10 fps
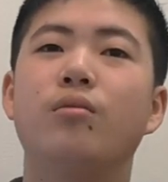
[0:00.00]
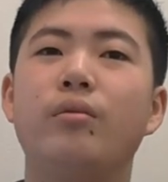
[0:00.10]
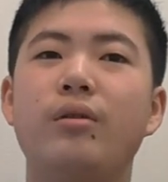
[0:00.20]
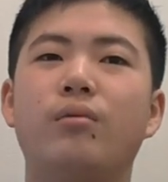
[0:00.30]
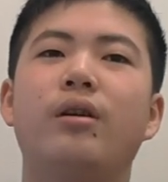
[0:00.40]

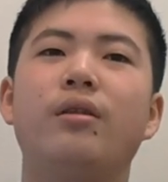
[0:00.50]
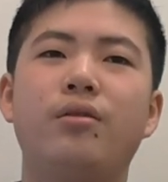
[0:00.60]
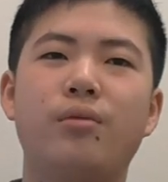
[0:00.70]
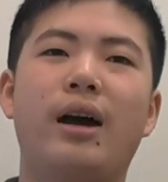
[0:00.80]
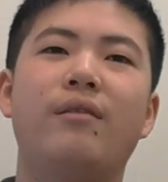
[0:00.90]
We want
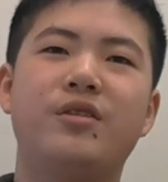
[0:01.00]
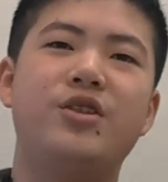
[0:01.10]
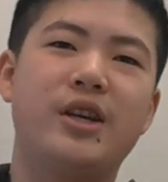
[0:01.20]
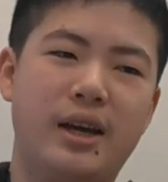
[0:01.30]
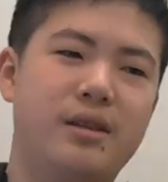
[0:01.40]
to have the
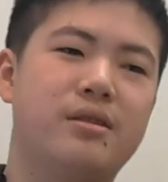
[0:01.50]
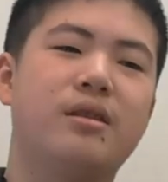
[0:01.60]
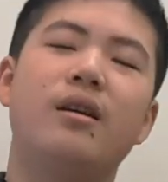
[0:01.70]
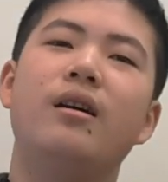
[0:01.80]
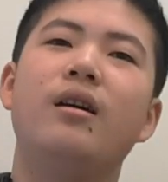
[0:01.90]
chance
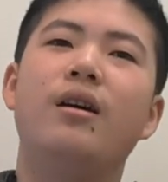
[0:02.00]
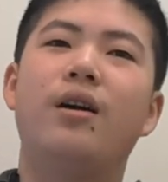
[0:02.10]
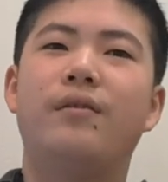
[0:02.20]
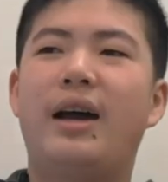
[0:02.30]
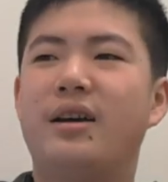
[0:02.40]

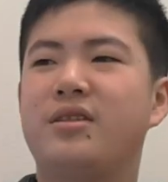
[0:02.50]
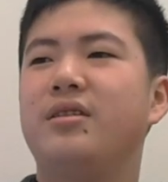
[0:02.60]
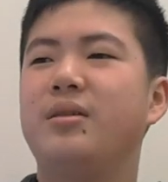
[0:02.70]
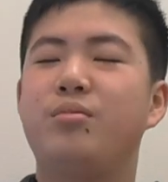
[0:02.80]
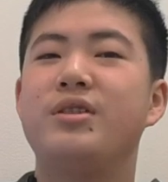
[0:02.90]
of
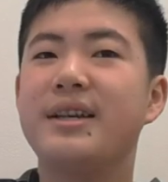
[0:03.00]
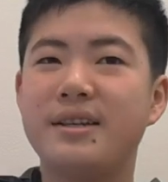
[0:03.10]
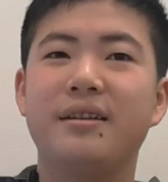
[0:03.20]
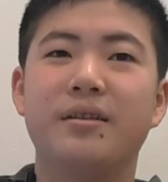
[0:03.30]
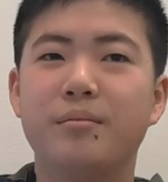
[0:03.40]
actually
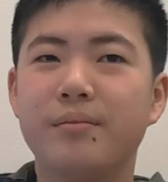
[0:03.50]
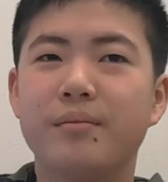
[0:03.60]
presenting them.